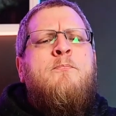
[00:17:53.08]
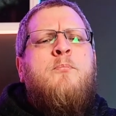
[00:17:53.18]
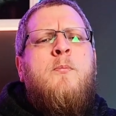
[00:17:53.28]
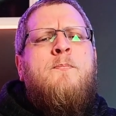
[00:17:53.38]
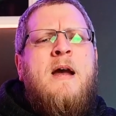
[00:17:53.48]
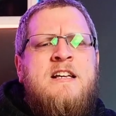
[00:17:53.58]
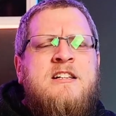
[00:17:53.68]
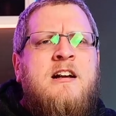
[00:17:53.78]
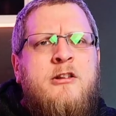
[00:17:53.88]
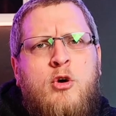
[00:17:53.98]
But
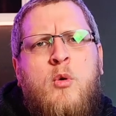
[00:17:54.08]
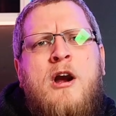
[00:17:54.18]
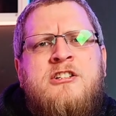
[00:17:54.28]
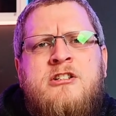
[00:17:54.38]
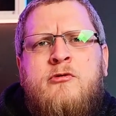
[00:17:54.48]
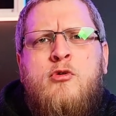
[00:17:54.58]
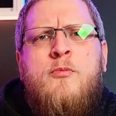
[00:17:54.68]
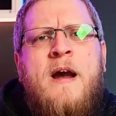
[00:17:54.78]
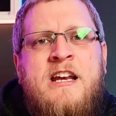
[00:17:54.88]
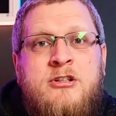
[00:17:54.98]
basically the questions are all
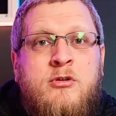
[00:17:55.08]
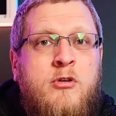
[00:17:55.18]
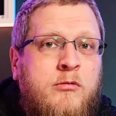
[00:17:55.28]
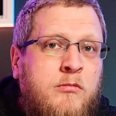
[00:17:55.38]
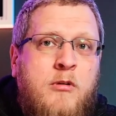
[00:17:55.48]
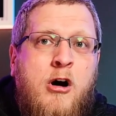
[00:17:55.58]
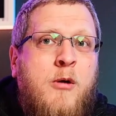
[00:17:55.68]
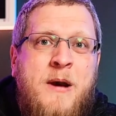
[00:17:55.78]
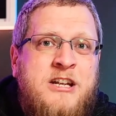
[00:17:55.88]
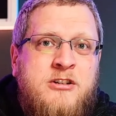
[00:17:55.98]
based on our
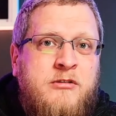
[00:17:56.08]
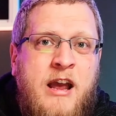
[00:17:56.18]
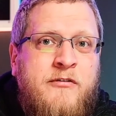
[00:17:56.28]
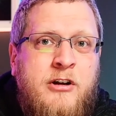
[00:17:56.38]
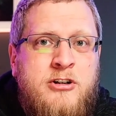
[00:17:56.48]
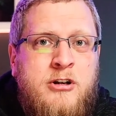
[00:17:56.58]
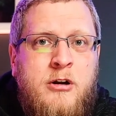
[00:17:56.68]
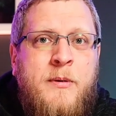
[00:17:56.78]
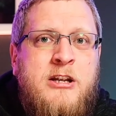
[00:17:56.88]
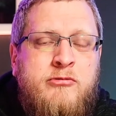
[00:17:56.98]
best evidence and
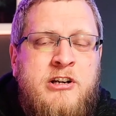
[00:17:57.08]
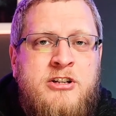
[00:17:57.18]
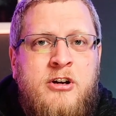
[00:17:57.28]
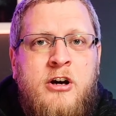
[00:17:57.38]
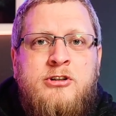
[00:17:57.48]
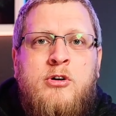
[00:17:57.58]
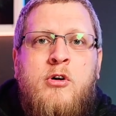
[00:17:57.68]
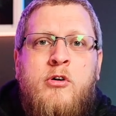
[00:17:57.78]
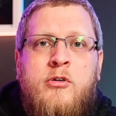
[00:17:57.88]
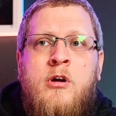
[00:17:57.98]
our best research
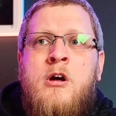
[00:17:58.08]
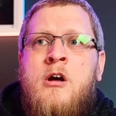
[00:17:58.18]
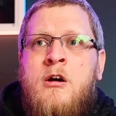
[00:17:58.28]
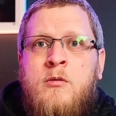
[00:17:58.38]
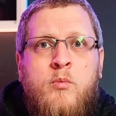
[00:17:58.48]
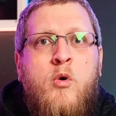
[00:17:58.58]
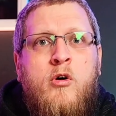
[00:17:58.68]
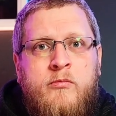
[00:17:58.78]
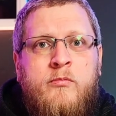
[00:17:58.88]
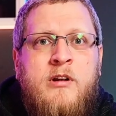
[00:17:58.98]
on
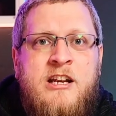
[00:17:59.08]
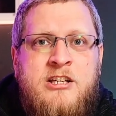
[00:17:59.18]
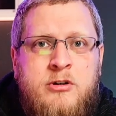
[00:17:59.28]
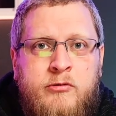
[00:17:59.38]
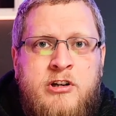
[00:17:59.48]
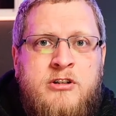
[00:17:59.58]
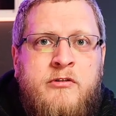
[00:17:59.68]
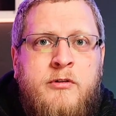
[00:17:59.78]
what leads to risk of